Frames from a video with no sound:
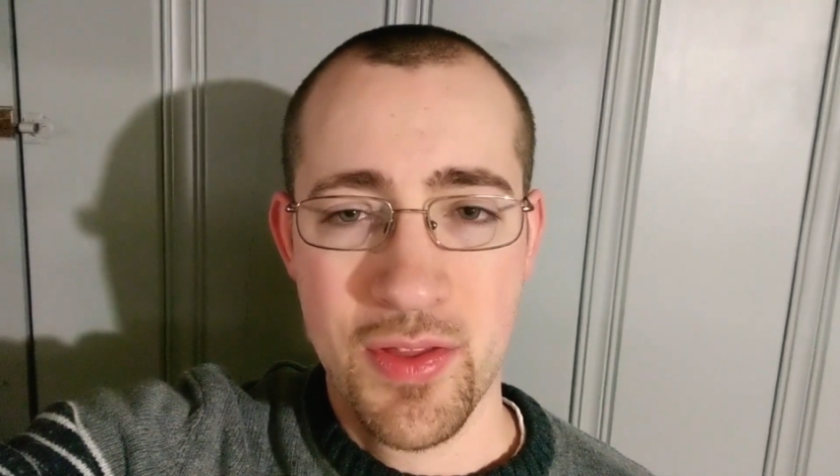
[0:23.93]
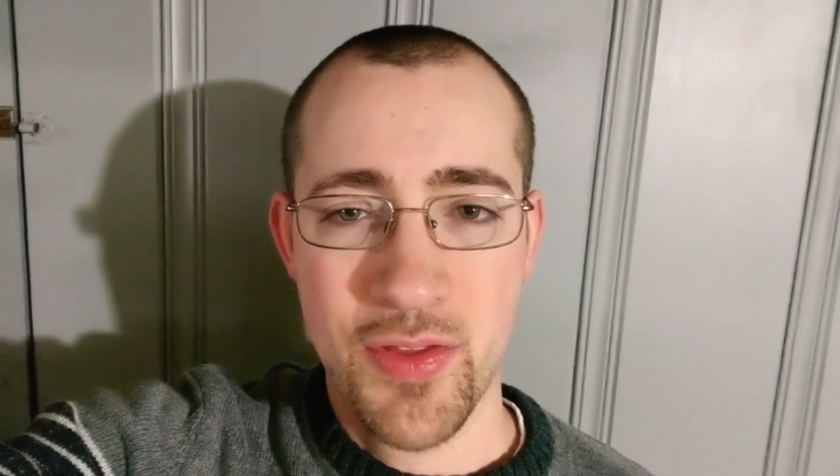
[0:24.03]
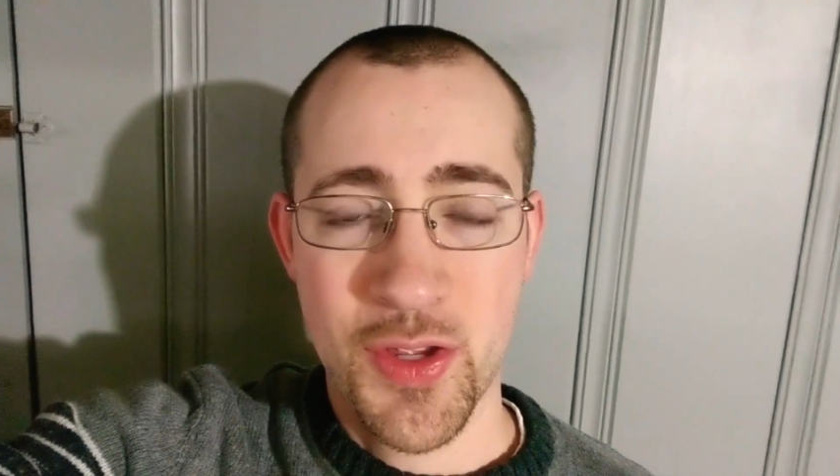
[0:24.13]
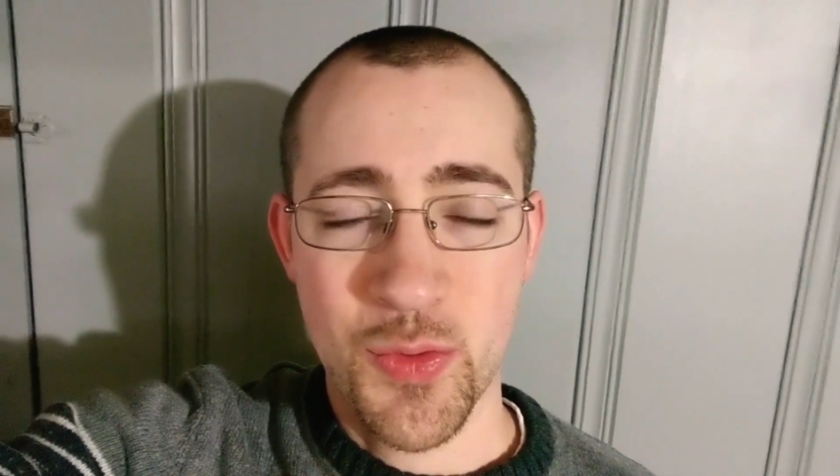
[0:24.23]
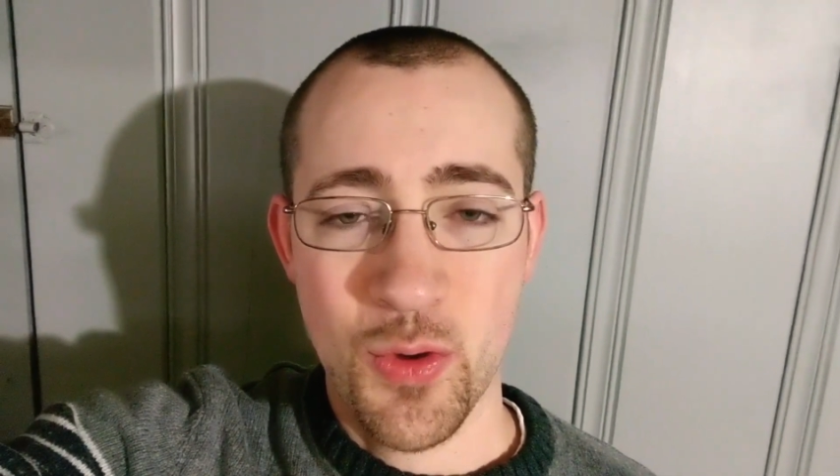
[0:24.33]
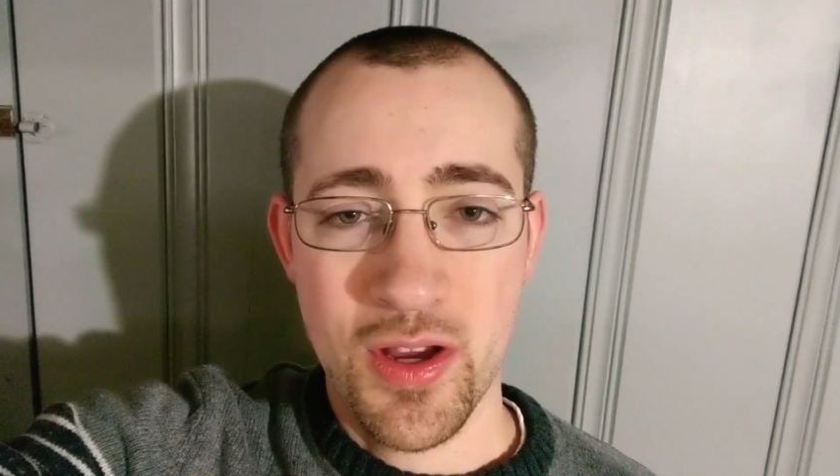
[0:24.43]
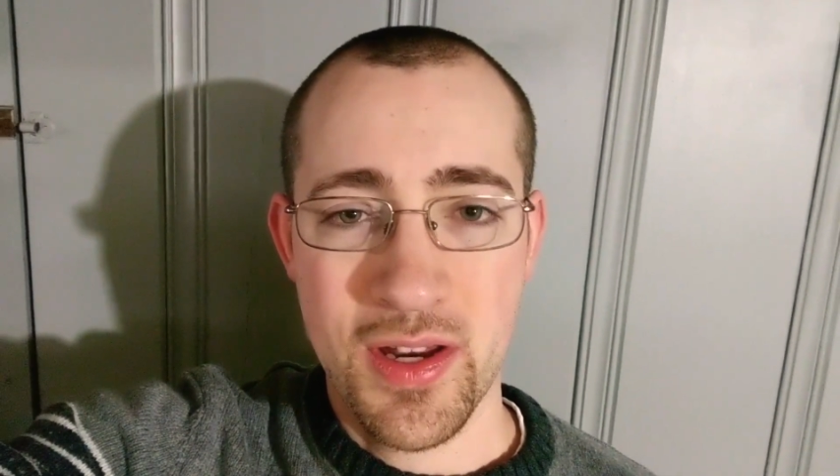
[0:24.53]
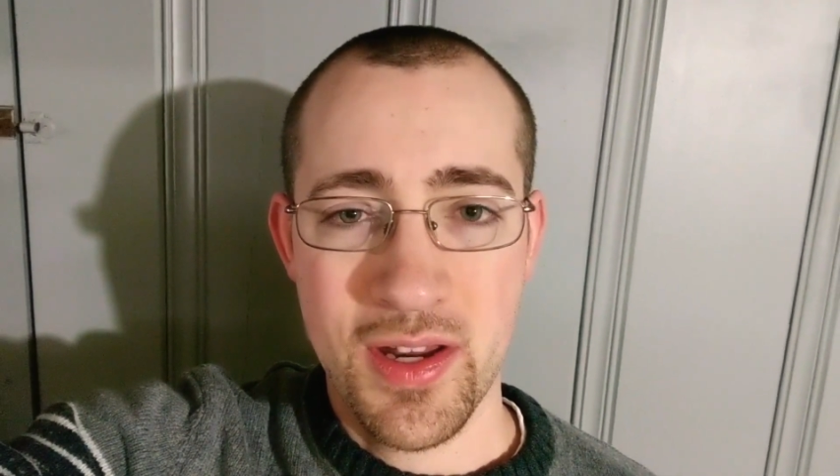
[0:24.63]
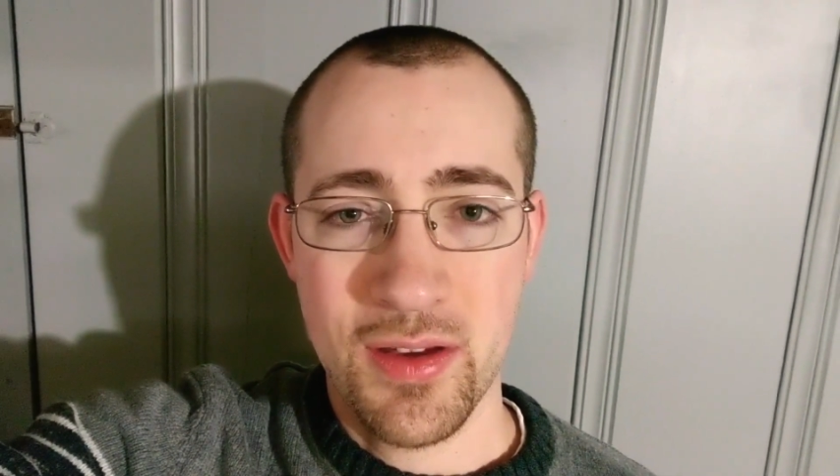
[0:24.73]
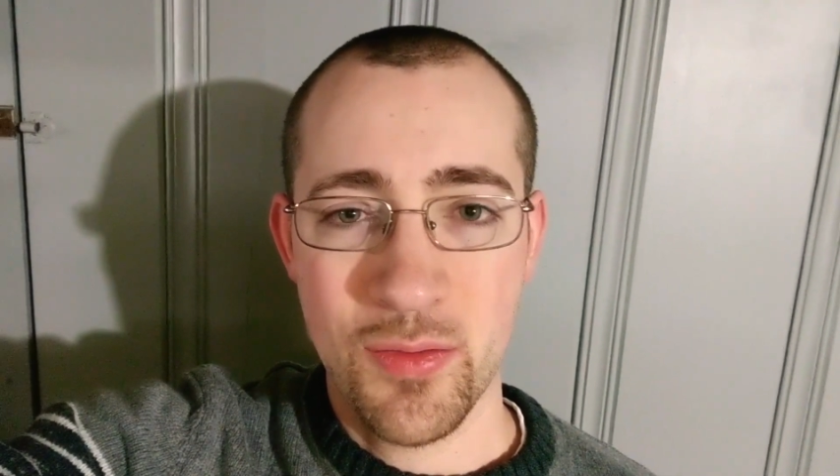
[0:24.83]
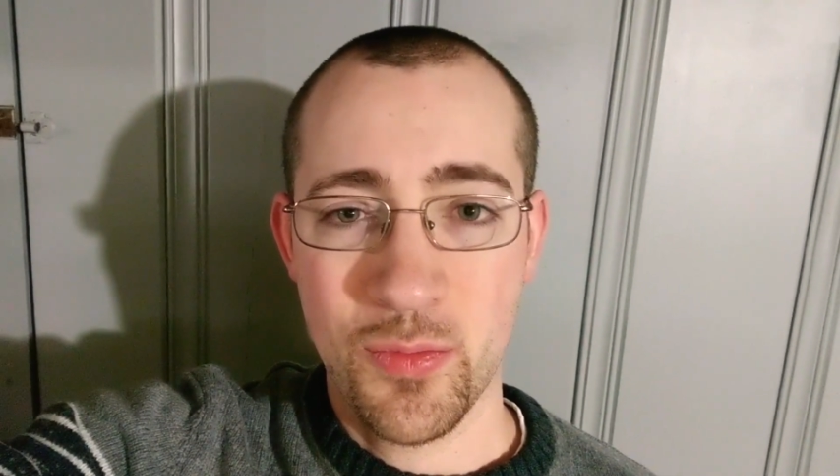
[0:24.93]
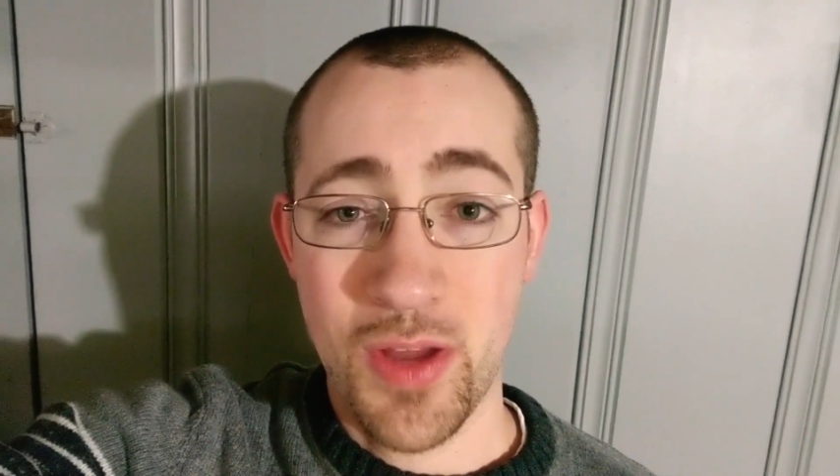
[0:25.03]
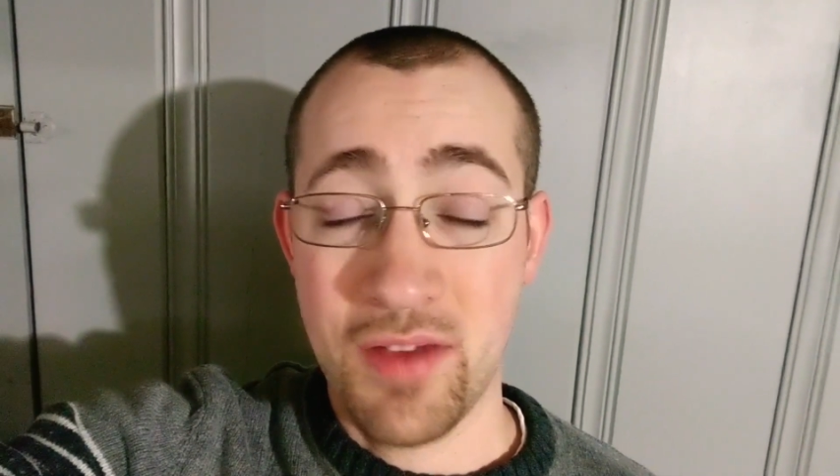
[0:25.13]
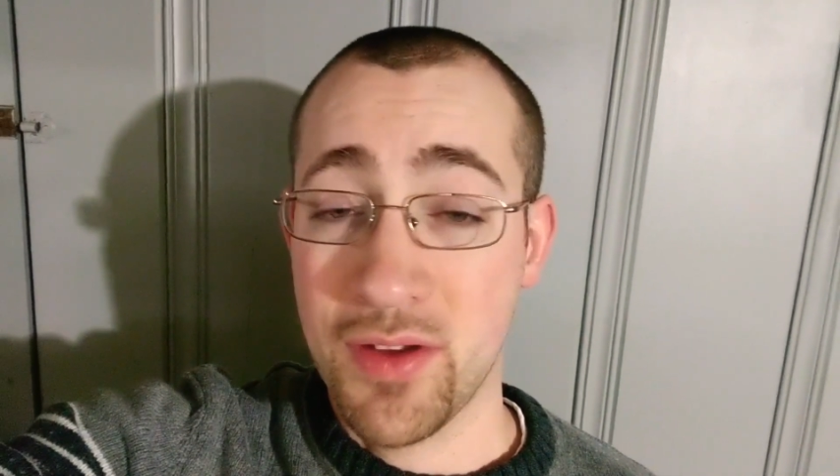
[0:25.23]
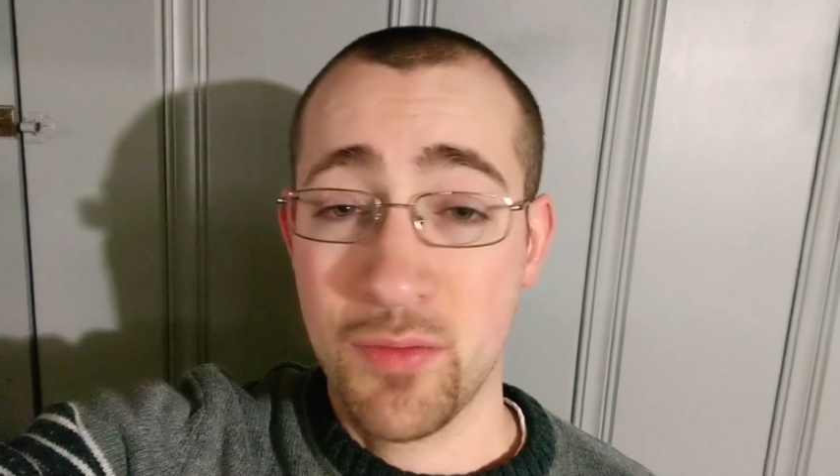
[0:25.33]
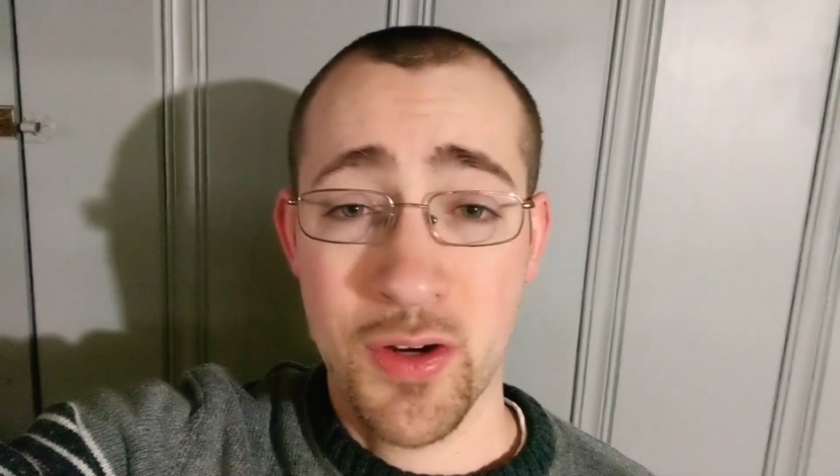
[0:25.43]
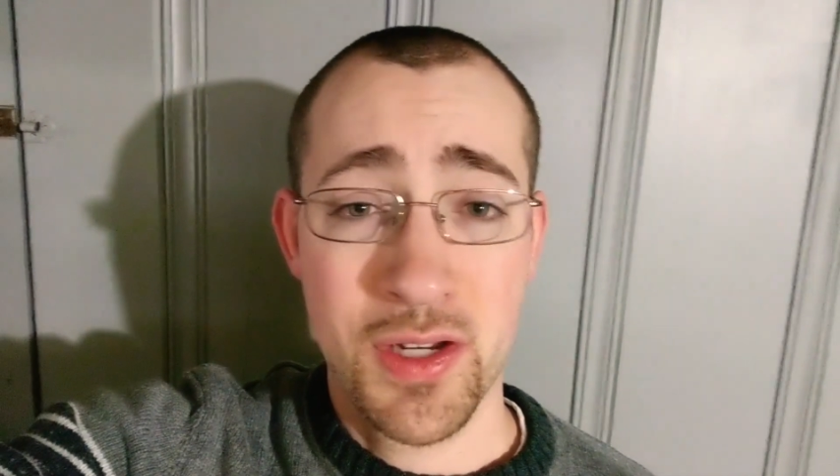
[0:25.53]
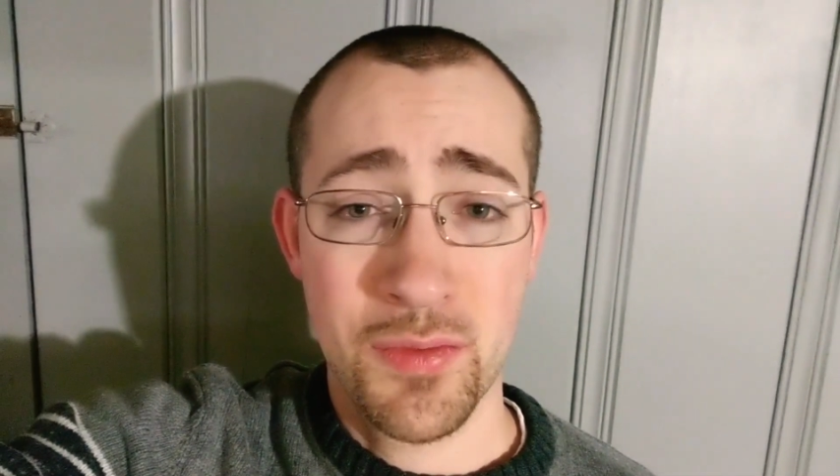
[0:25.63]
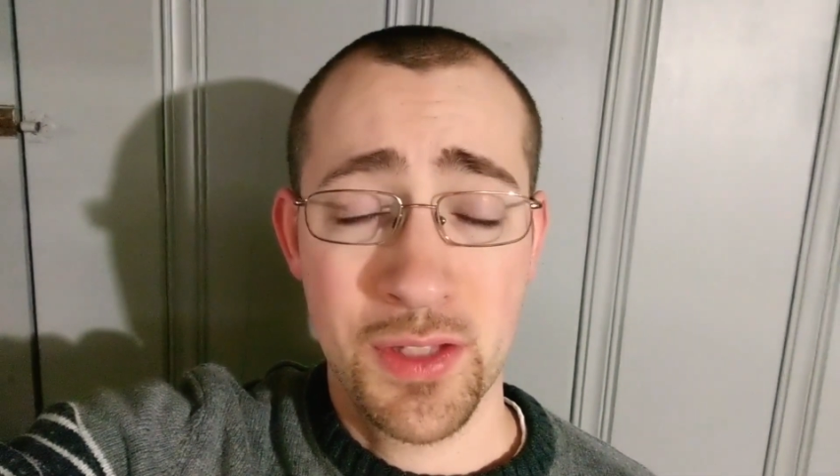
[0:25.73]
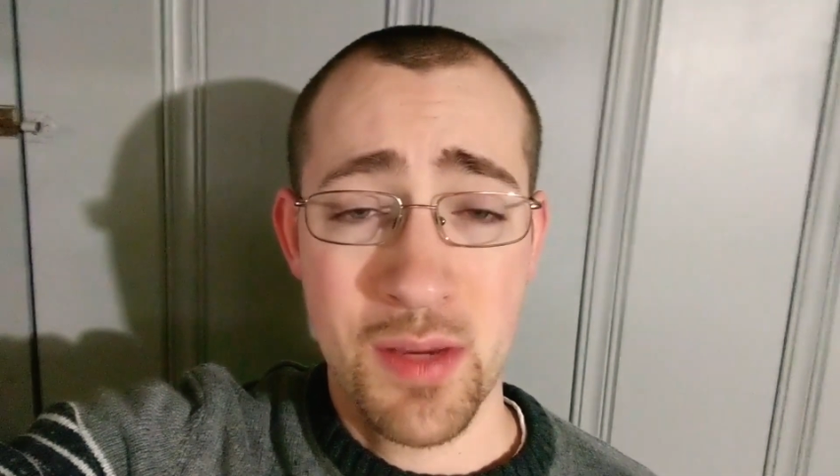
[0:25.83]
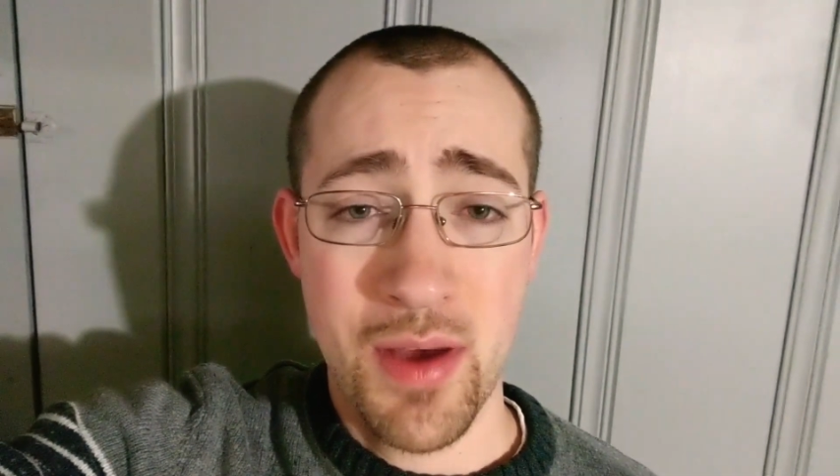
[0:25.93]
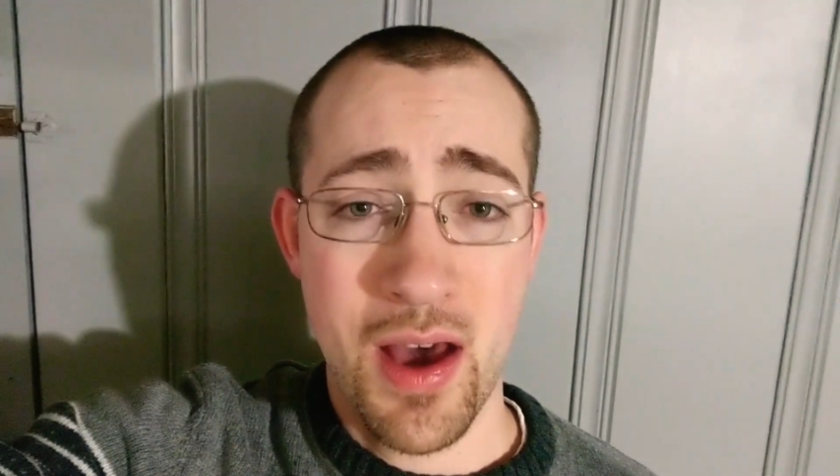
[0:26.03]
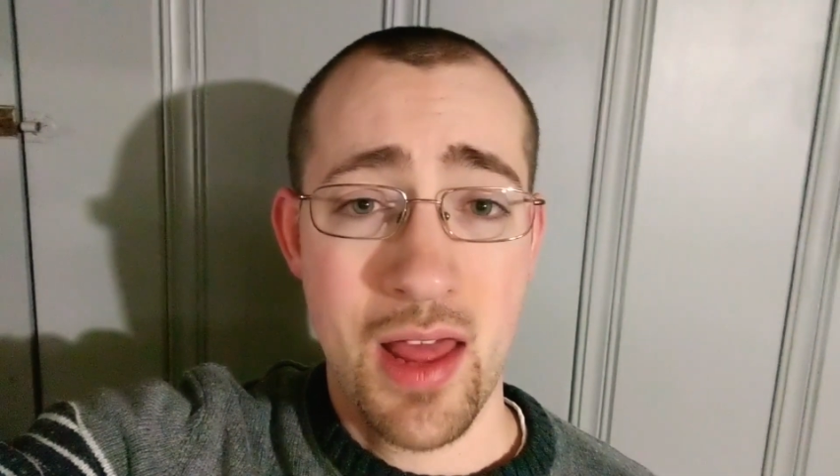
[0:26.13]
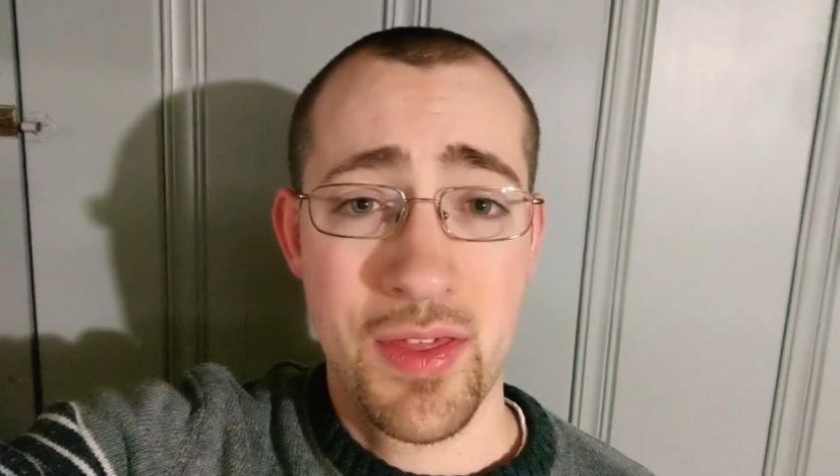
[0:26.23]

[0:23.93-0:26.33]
This one, I felt very differently about it.